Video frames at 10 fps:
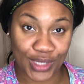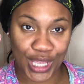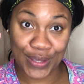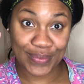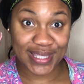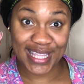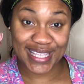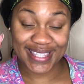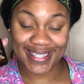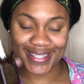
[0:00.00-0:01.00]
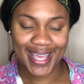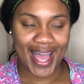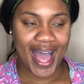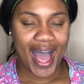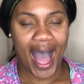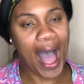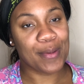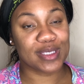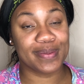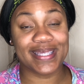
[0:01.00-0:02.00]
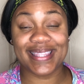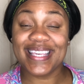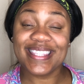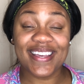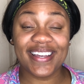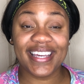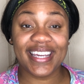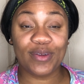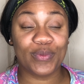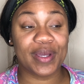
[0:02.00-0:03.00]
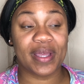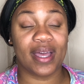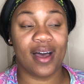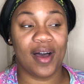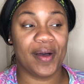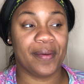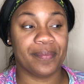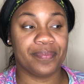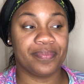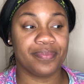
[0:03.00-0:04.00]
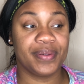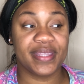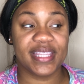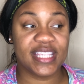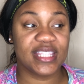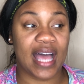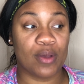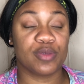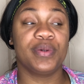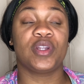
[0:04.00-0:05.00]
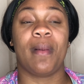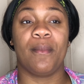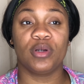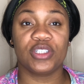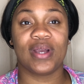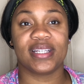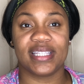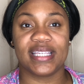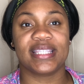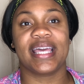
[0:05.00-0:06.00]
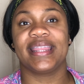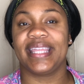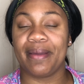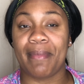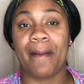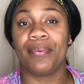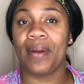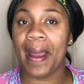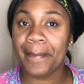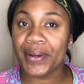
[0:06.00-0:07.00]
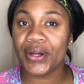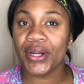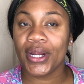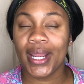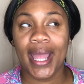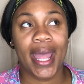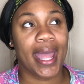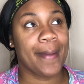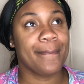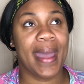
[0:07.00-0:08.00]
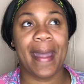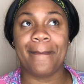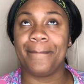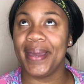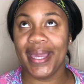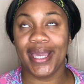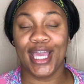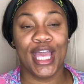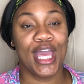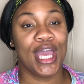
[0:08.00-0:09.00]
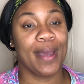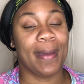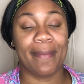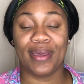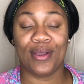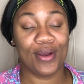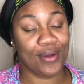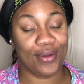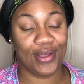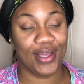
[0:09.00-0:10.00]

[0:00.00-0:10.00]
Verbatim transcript: it was this. I was putting this on with um putting this I was putting on my moisturizer this and then my primer and baby baby girl